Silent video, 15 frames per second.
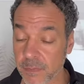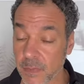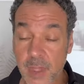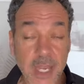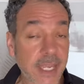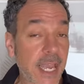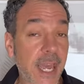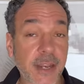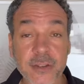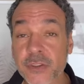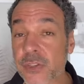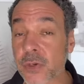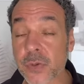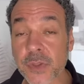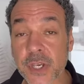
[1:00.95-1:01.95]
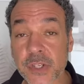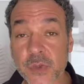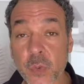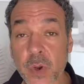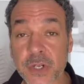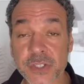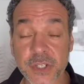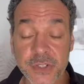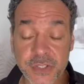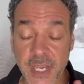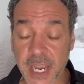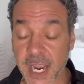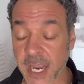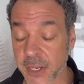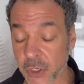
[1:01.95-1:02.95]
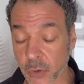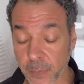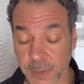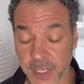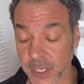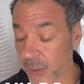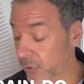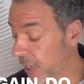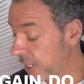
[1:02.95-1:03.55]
Again, do this once a day and you'll be in great